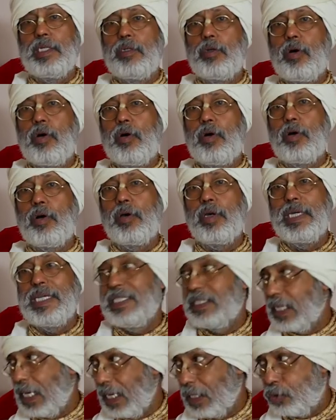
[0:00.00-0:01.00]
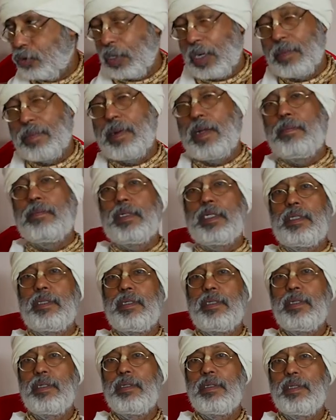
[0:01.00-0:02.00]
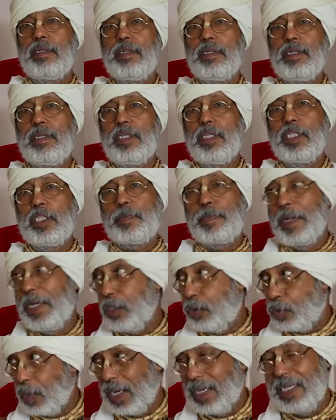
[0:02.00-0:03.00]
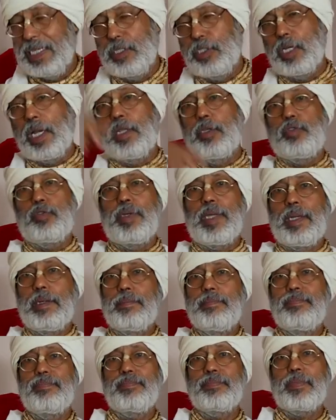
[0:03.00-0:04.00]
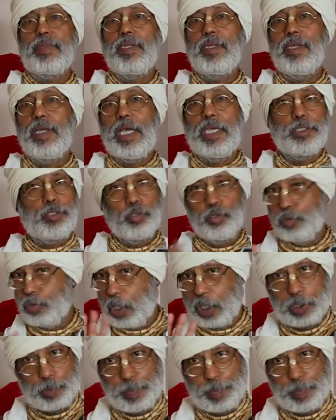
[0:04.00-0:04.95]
you know, intellectual Brahman. Spiritually intellectual. I should not